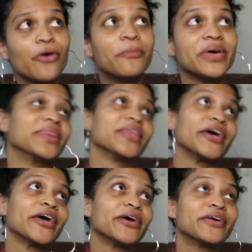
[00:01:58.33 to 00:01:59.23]
been
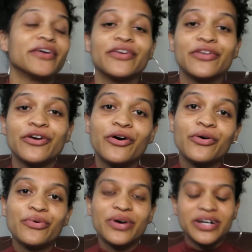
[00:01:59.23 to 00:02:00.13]
there, you
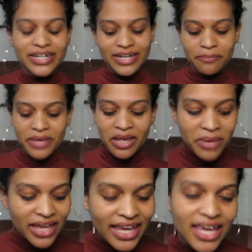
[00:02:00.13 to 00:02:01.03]
know,
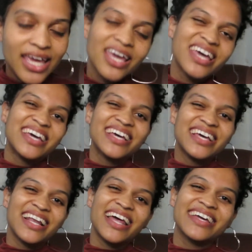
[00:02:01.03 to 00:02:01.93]
maybe
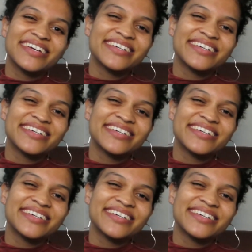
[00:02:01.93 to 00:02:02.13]
like